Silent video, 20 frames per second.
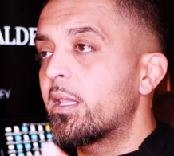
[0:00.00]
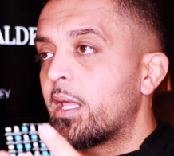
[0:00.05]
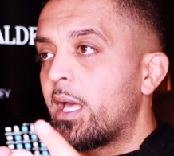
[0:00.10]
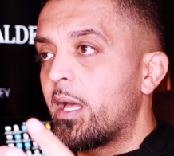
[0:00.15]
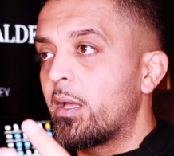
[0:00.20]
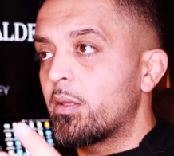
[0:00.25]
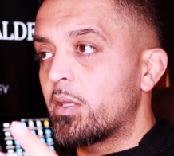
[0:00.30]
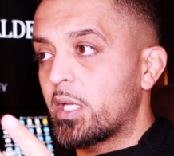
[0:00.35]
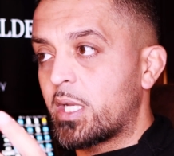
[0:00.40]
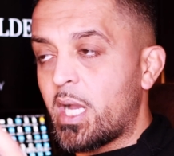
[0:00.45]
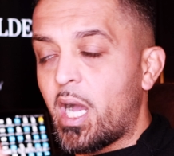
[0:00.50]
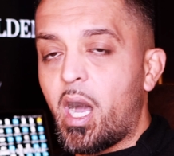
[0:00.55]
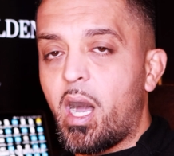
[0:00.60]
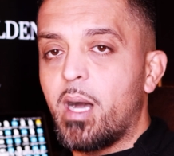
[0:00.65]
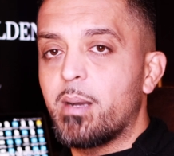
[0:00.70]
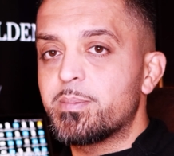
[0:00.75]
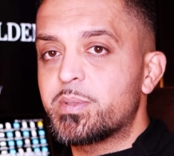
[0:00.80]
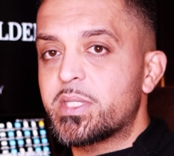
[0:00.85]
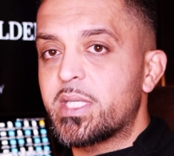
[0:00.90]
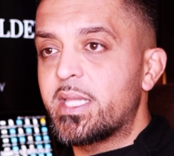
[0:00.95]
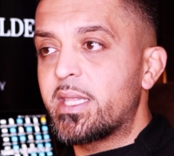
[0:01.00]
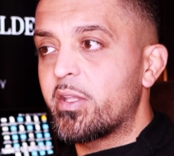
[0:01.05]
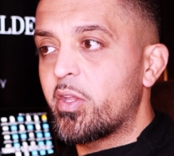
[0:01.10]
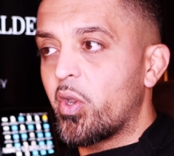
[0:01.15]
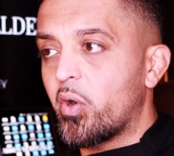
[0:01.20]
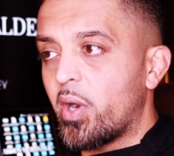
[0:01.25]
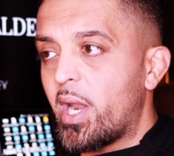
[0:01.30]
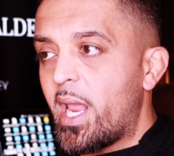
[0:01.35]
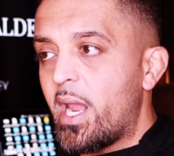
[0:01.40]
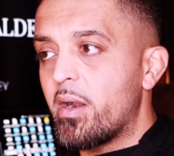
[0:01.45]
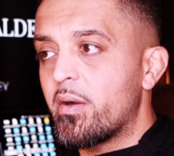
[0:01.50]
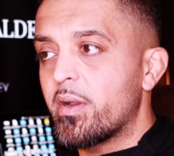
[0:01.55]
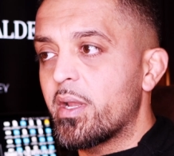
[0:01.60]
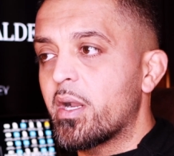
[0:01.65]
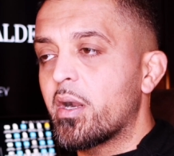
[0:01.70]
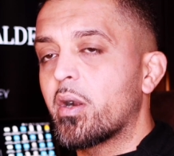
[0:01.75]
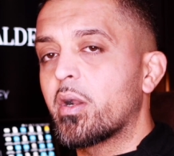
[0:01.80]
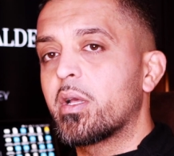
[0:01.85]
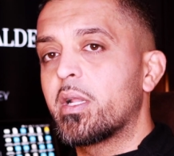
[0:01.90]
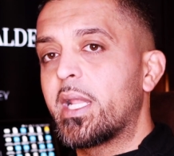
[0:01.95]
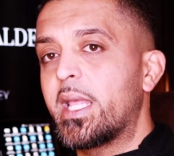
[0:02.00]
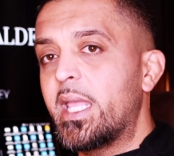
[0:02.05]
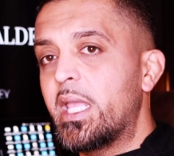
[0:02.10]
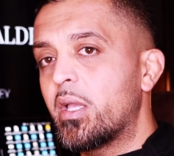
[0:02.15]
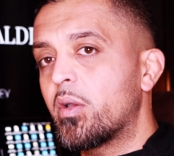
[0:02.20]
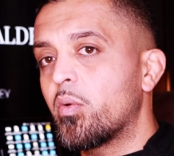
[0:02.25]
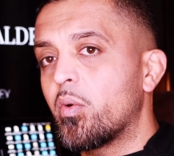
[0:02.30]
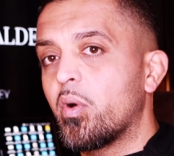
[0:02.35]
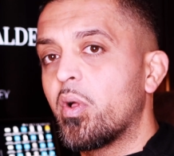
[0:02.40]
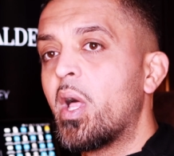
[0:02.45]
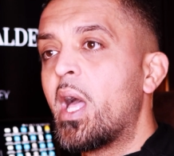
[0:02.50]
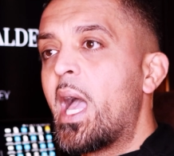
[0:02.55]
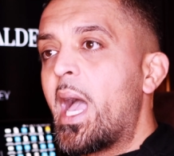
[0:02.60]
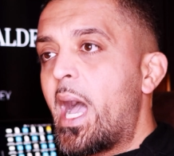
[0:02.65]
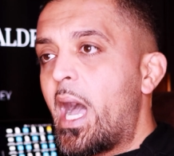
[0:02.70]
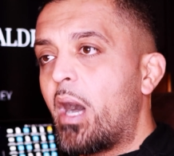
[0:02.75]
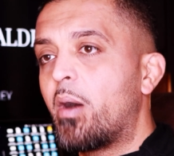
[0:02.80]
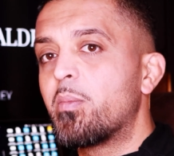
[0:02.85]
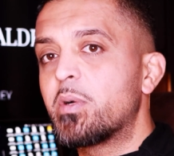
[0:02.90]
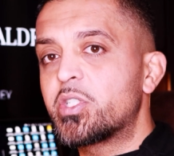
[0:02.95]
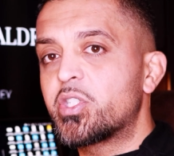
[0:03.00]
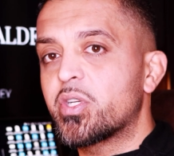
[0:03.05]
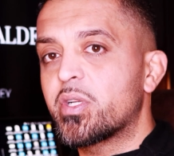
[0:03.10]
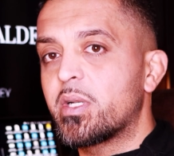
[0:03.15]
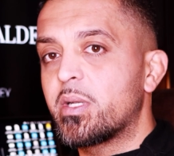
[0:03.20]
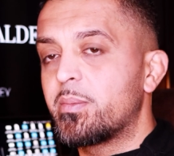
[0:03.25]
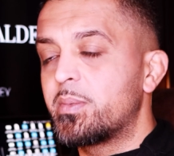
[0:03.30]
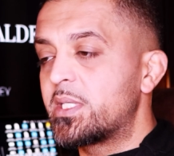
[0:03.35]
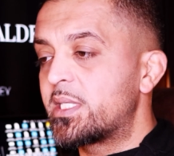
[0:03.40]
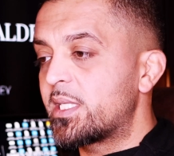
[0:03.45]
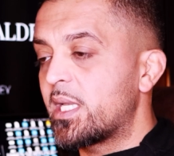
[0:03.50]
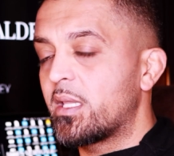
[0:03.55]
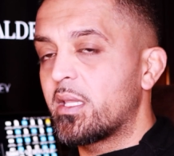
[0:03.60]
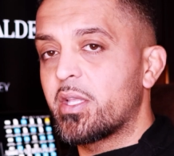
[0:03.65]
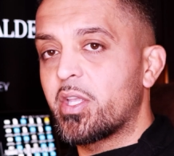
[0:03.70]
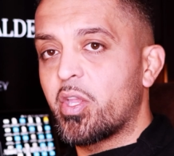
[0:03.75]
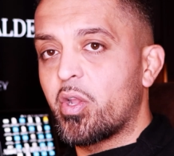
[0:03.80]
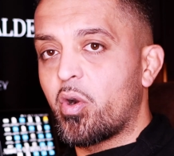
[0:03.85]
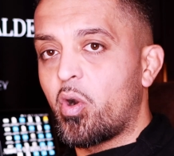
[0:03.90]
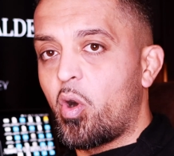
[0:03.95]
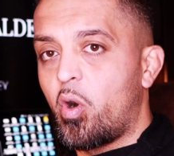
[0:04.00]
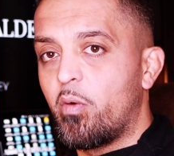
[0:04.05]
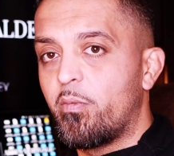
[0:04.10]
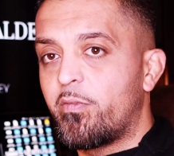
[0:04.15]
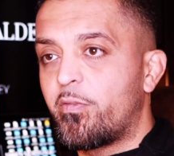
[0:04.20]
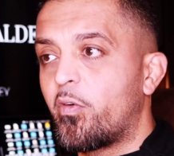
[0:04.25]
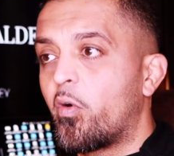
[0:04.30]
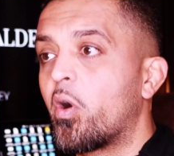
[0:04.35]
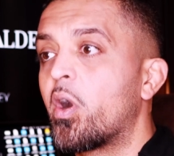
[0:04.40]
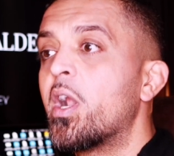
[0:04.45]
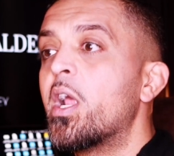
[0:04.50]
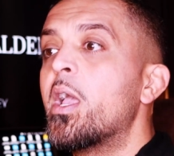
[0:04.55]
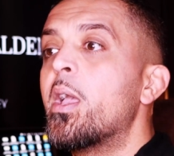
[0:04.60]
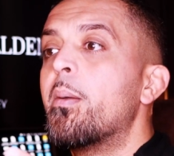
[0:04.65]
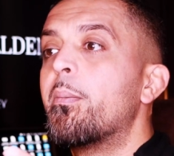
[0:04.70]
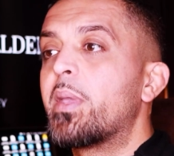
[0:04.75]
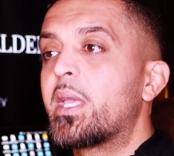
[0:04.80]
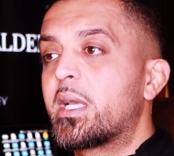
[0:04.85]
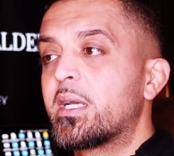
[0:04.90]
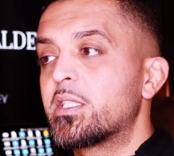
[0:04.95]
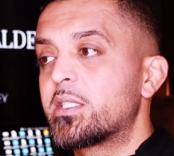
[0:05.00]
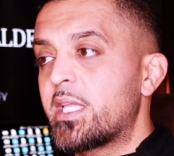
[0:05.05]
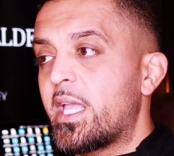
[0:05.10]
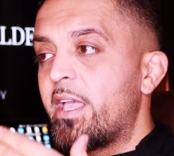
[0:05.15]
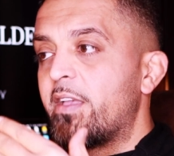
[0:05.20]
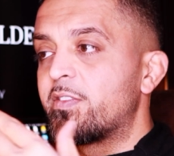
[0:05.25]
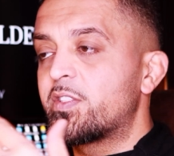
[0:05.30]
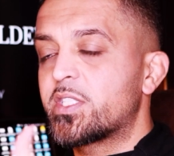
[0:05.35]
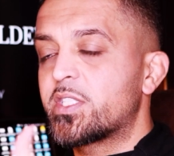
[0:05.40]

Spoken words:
The comps in your area are going to equal how much you're going to be selling your home for, because if